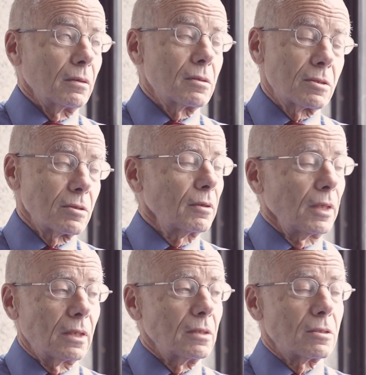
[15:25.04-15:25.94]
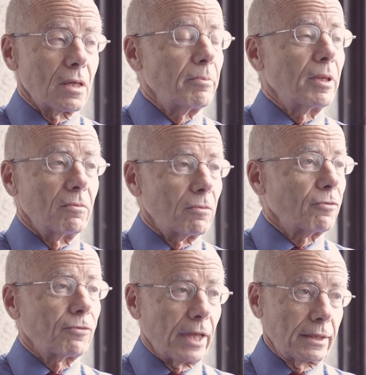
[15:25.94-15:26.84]
Certainly,
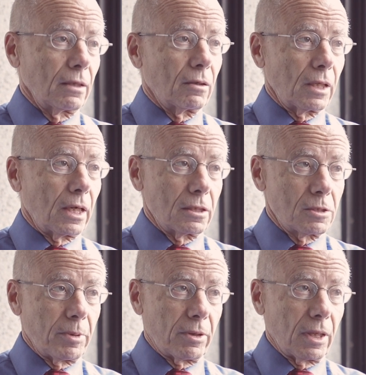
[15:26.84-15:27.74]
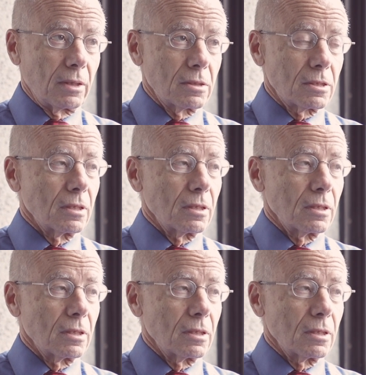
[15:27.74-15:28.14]
reflecting on that experience.